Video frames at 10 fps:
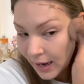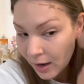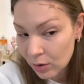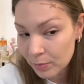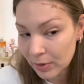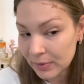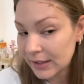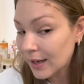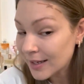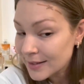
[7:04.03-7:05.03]
out, but
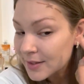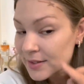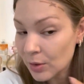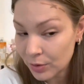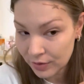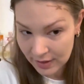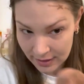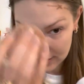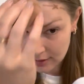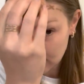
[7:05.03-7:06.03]
because it's so
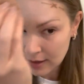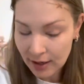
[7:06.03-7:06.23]
thin,